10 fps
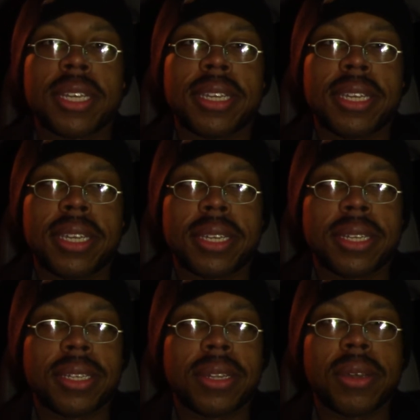They,
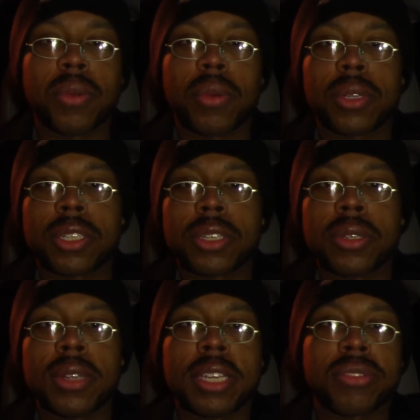you know, in World War
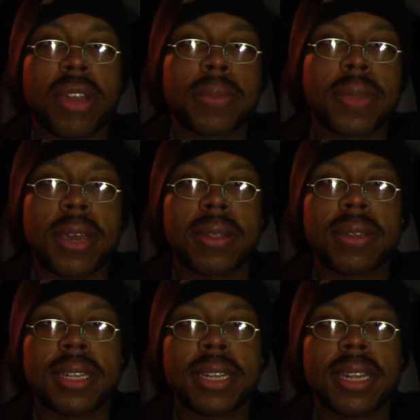II, they drop
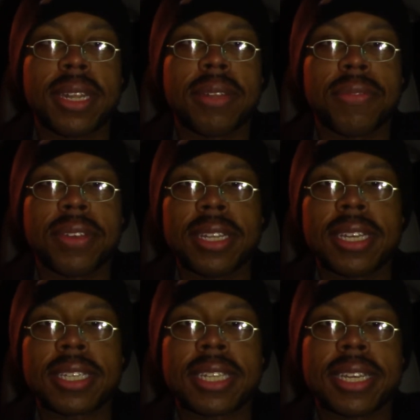down in a
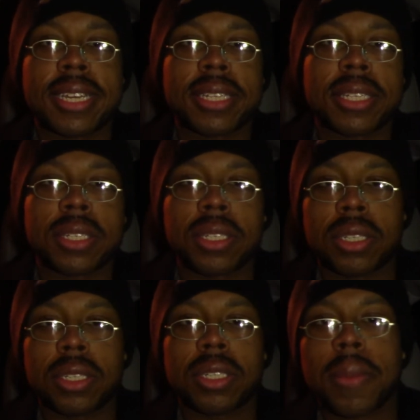village. They get dis-
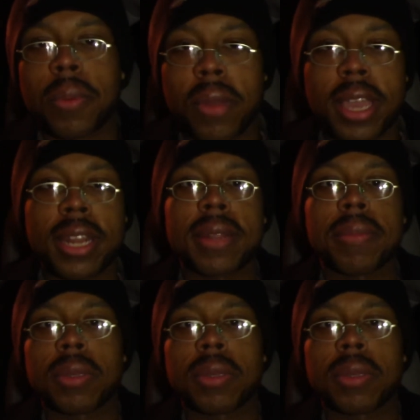separated.